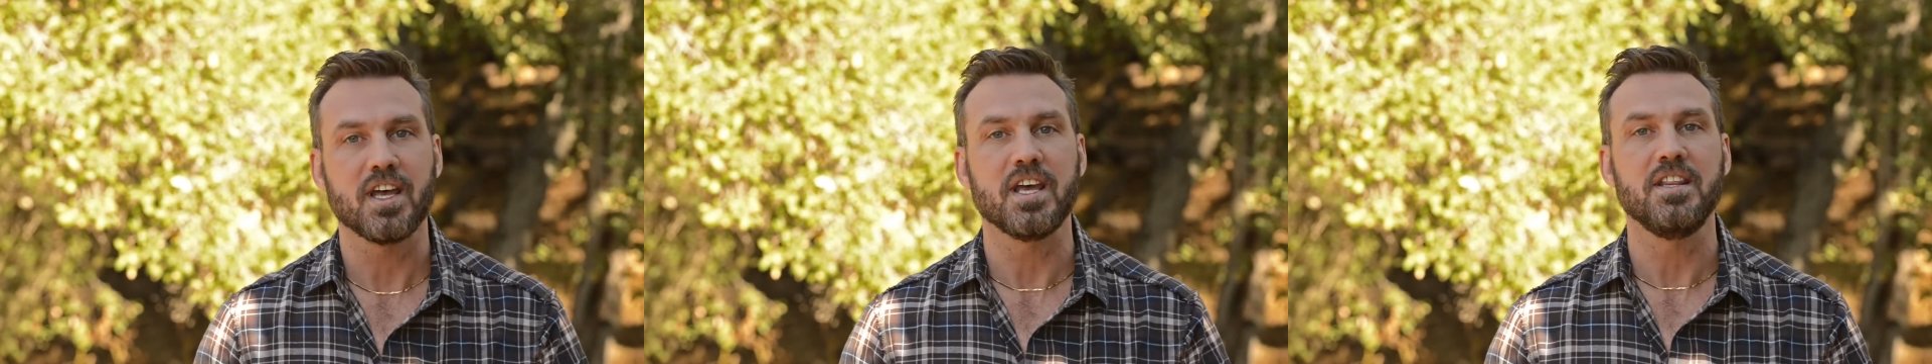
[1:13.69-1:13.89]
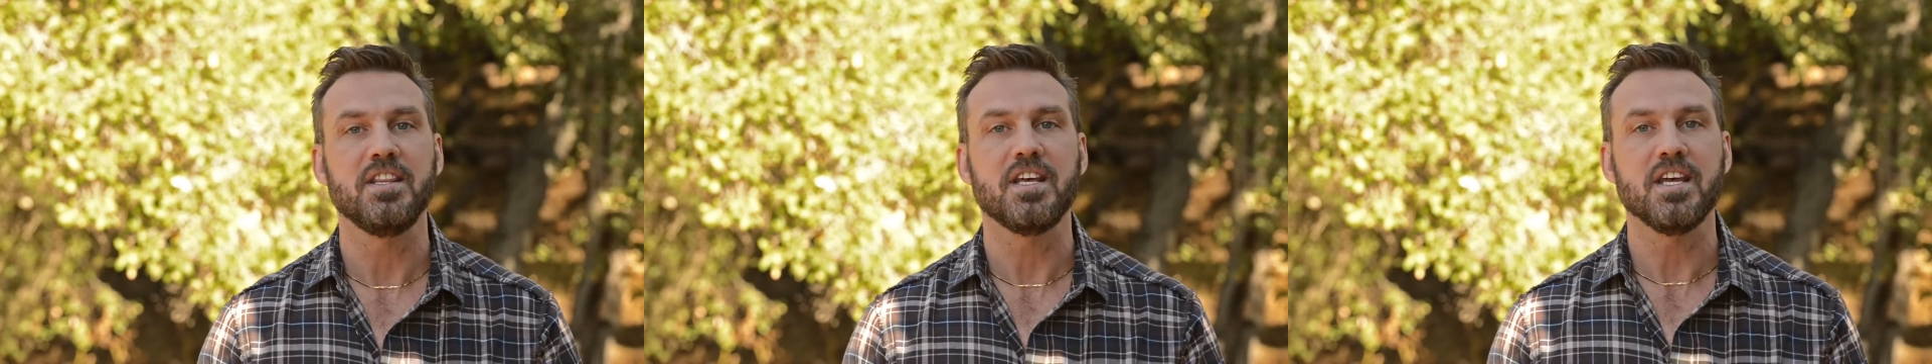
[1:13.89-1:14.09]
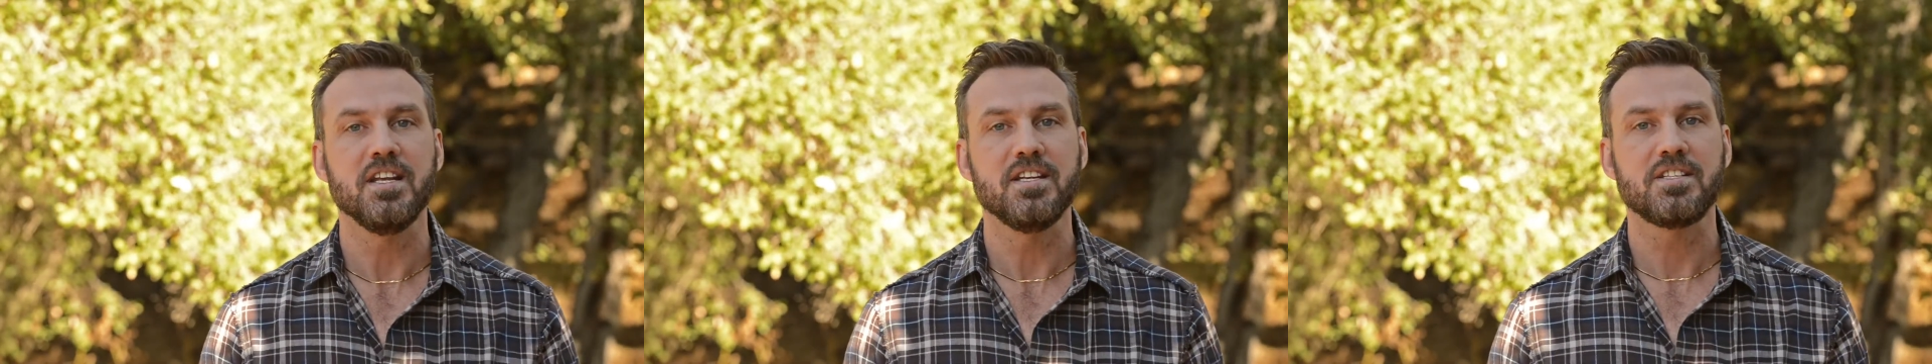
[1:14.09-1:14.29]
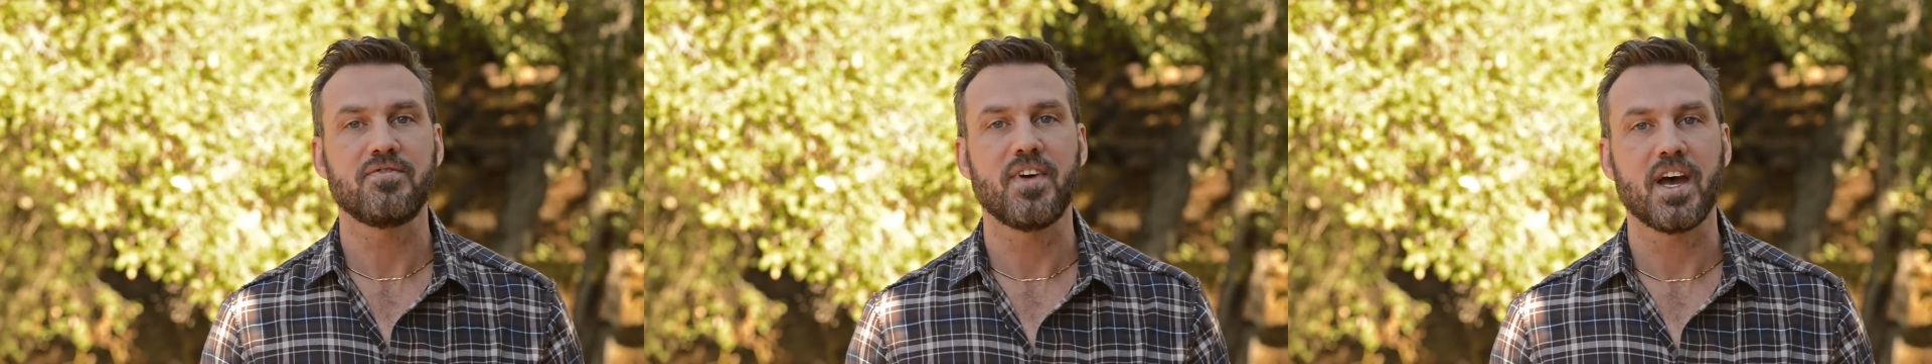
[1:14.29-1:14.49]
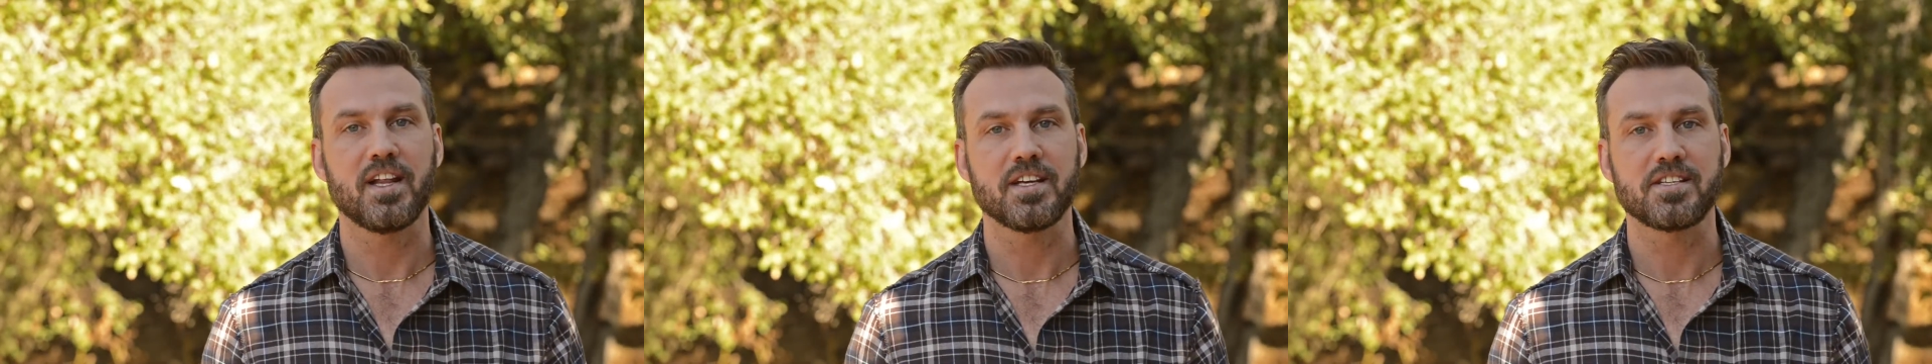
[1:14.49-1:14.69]
In the Indus
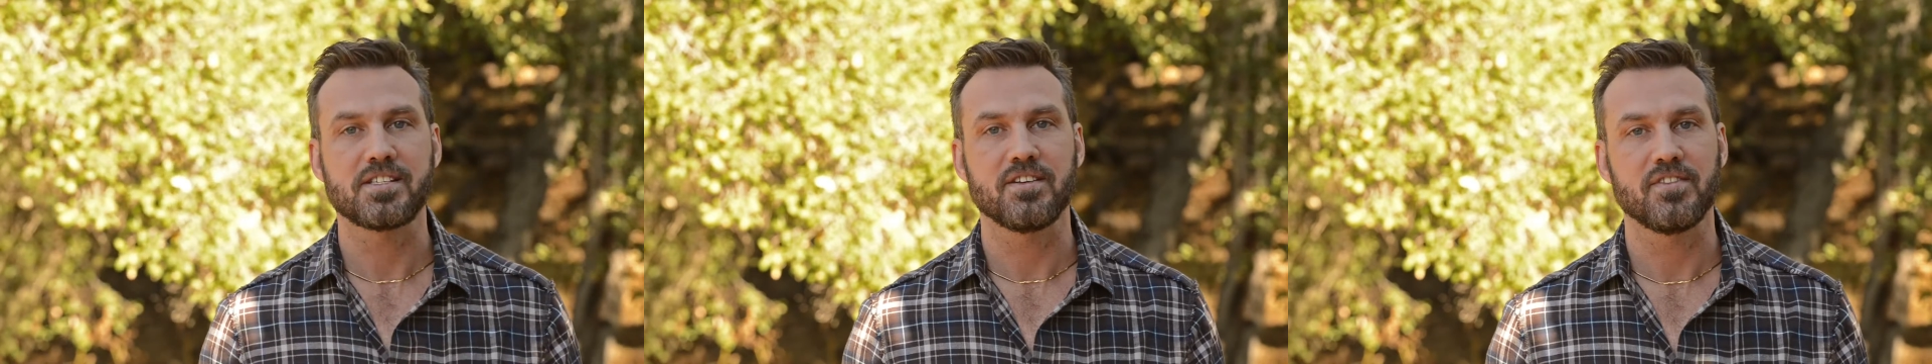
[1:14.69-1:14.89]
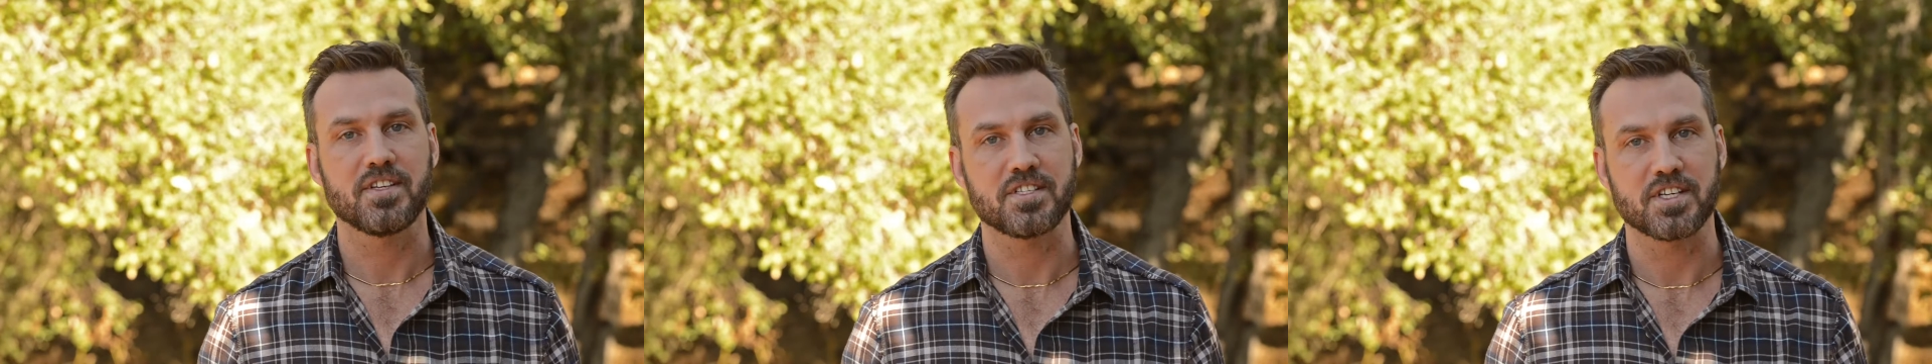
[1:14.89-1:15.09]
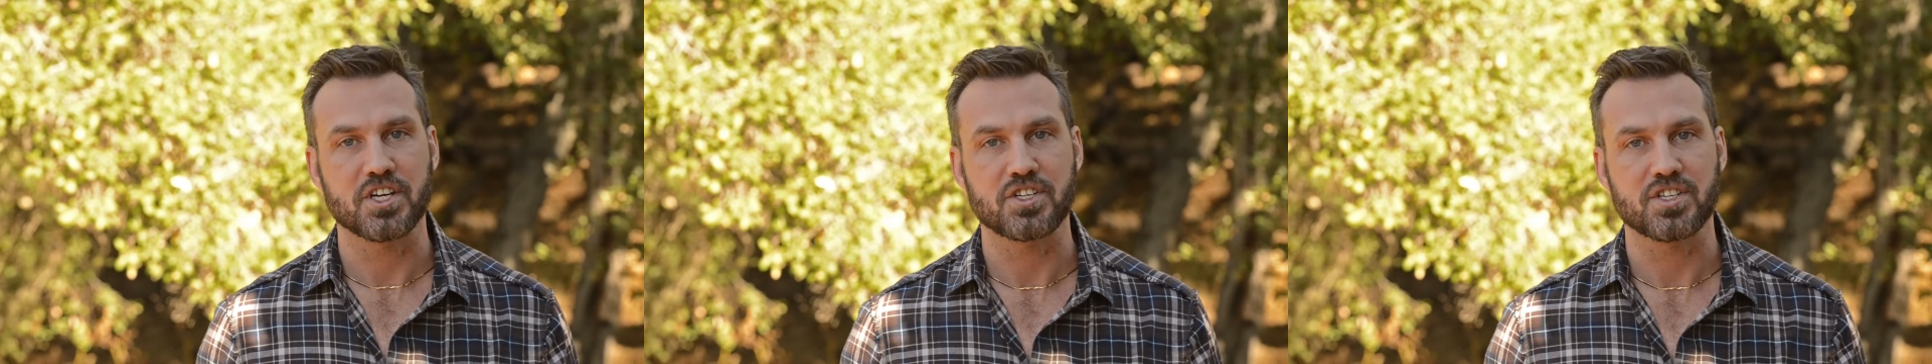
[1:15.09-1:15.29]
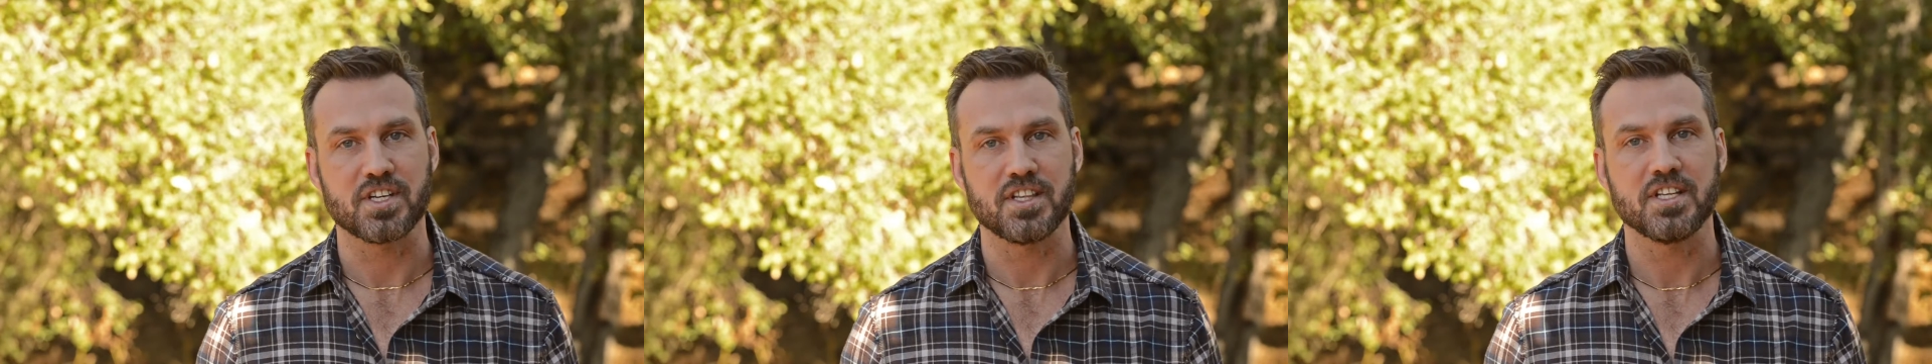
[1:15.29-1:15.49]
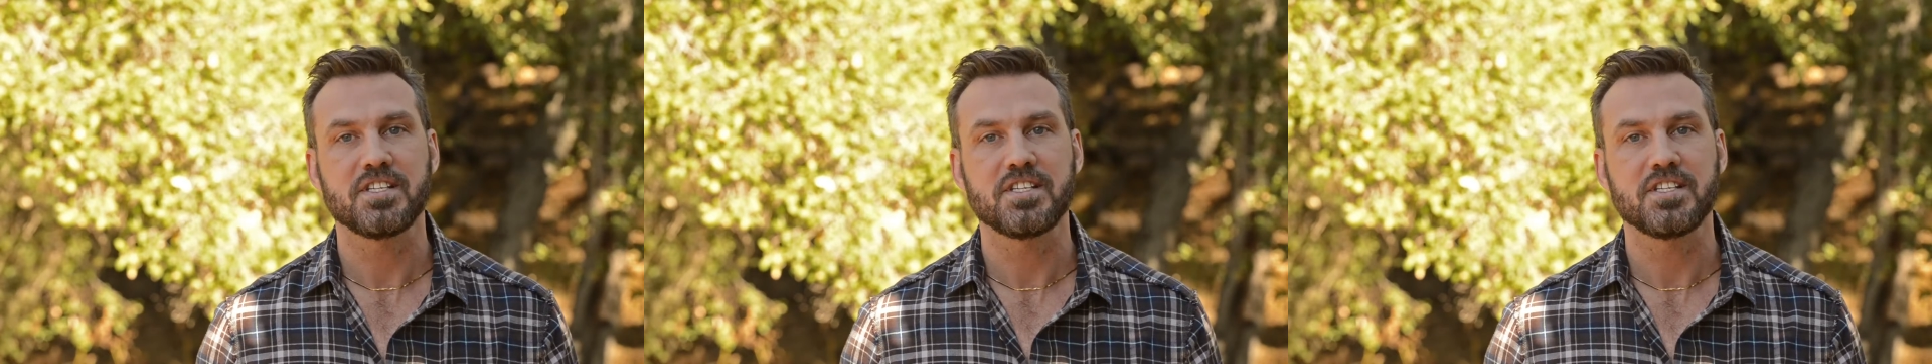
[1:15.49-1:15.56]
Valley civilization,